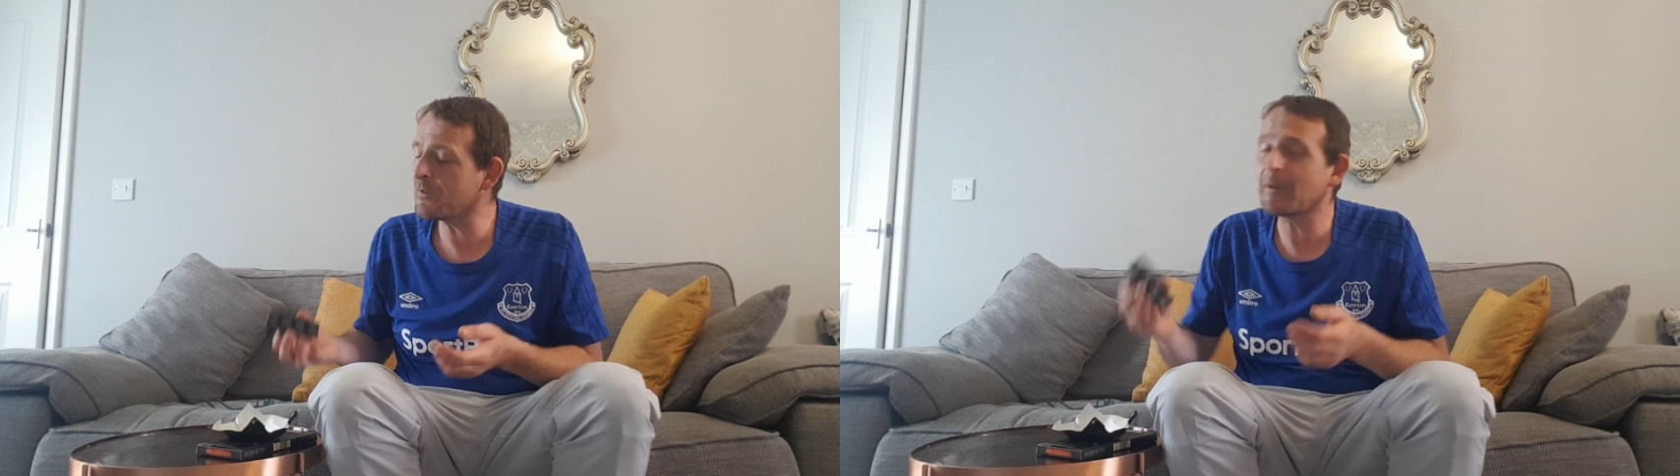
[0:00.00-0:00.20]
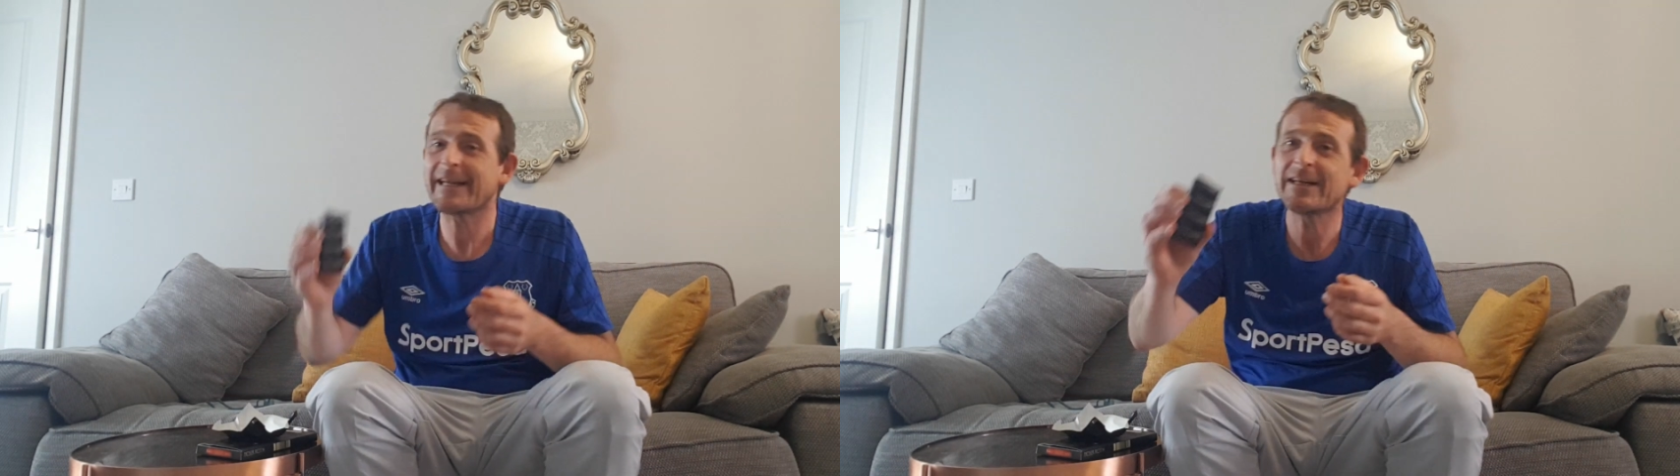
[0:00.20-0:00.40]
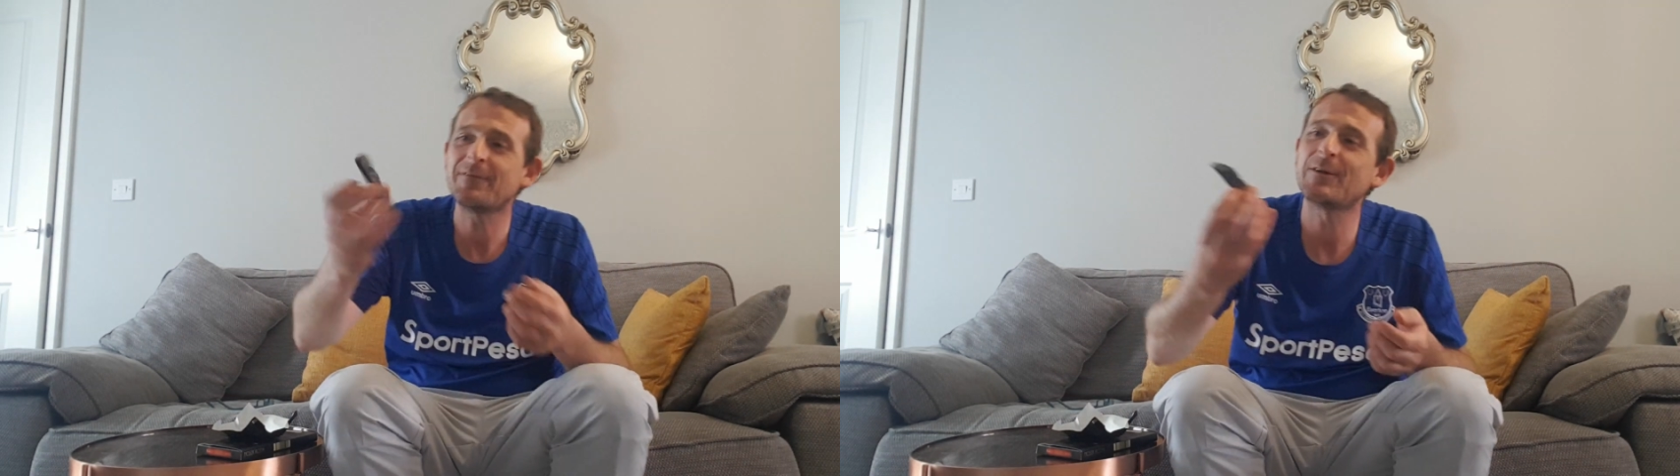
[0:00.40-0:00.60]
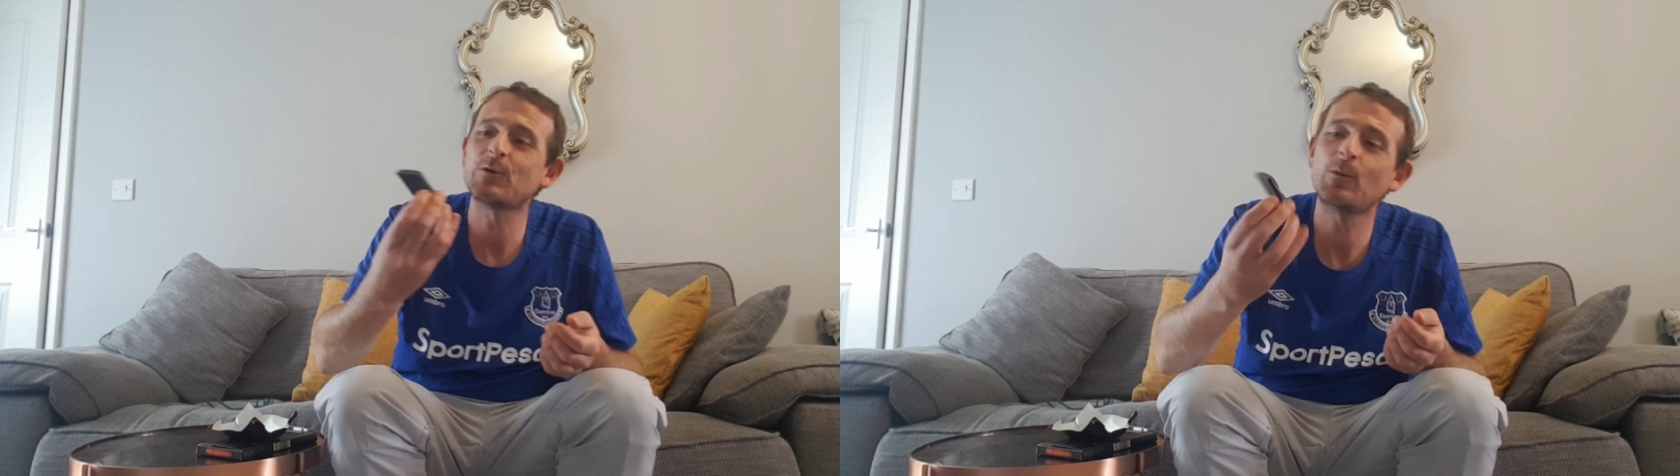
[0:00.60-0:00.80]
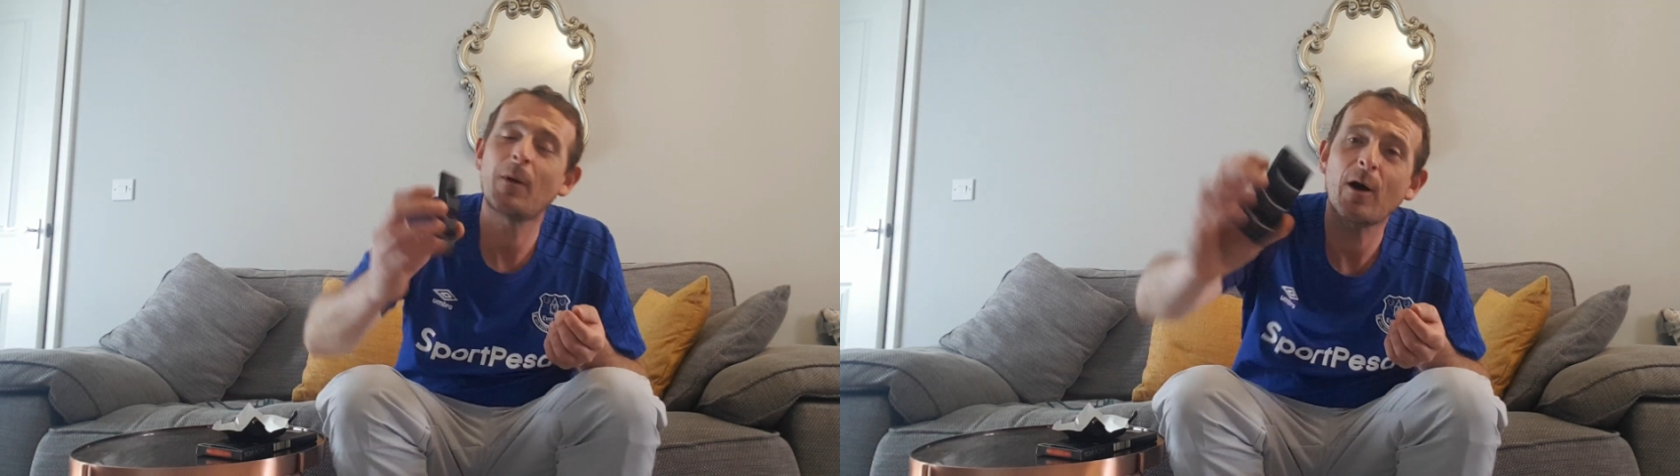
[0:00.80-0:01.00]
the
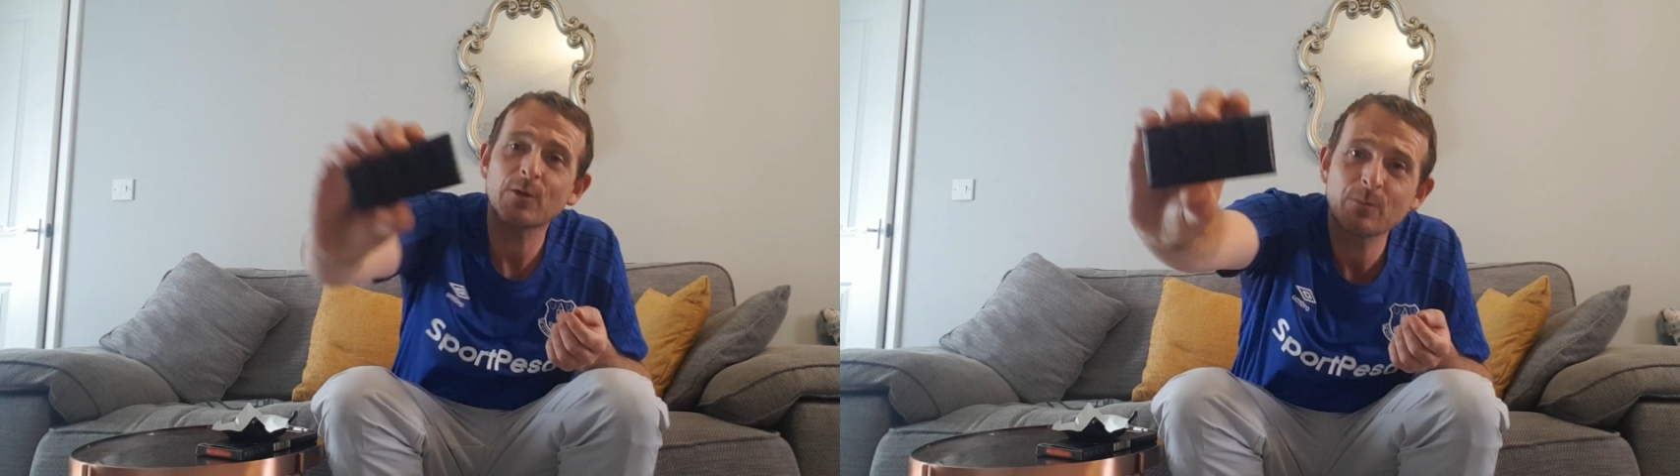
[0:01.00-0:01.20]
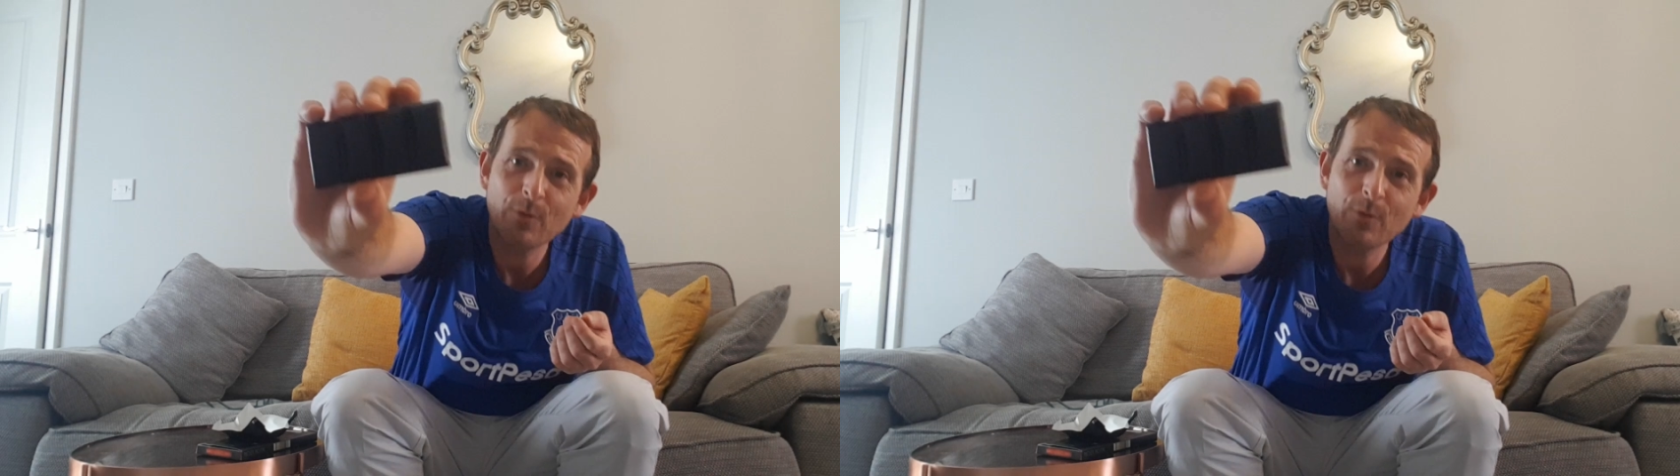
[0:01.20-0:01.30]
individual bars